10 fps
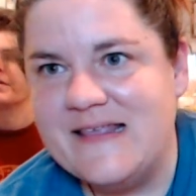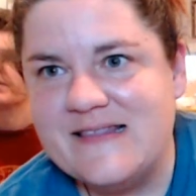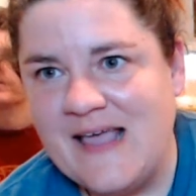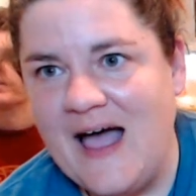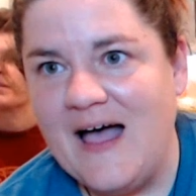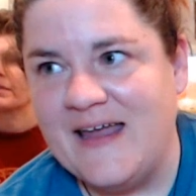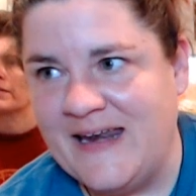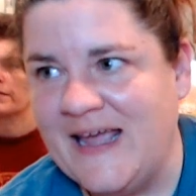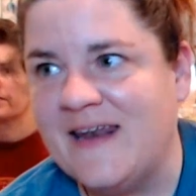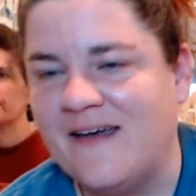got a
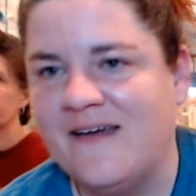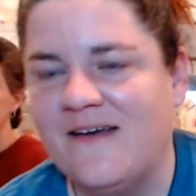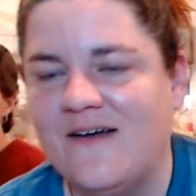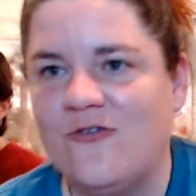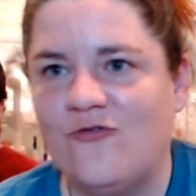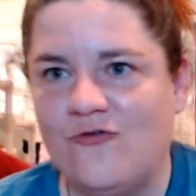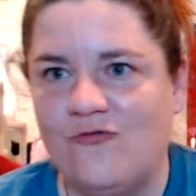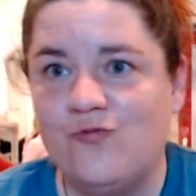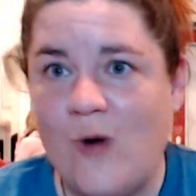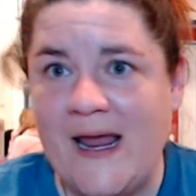nana
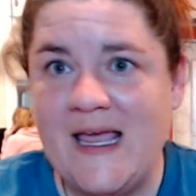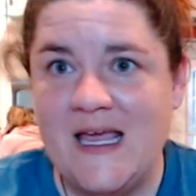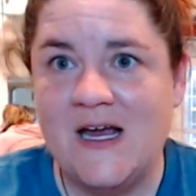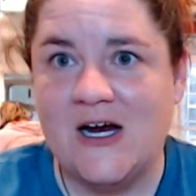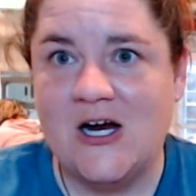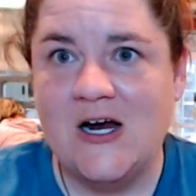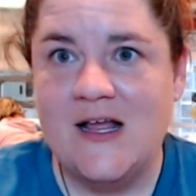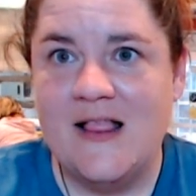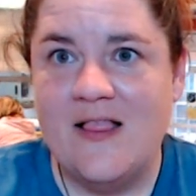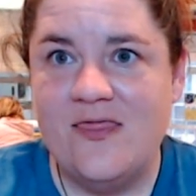right here
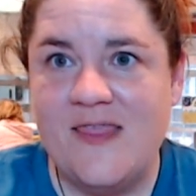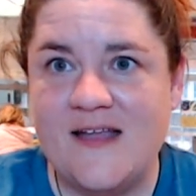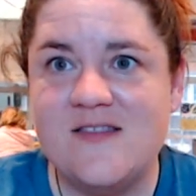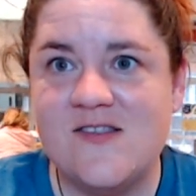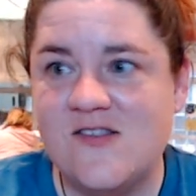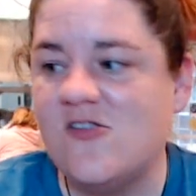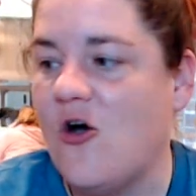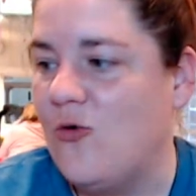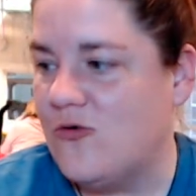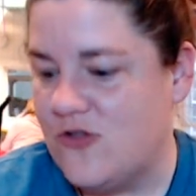that's
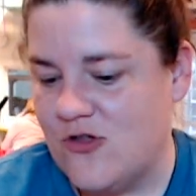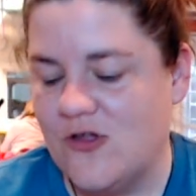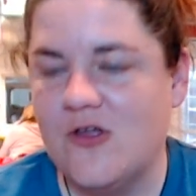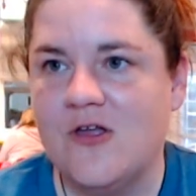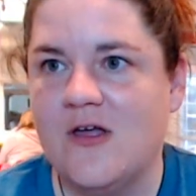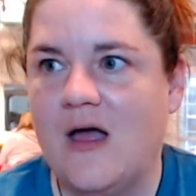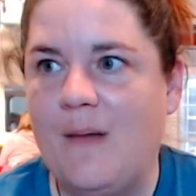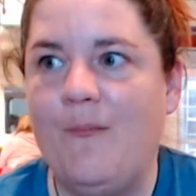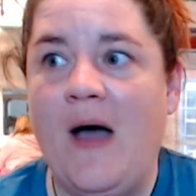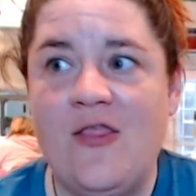soaked,
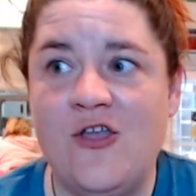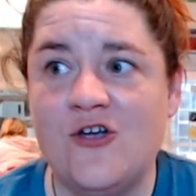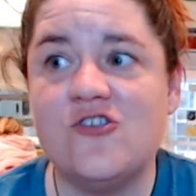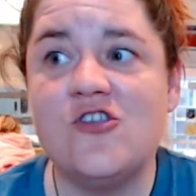but there's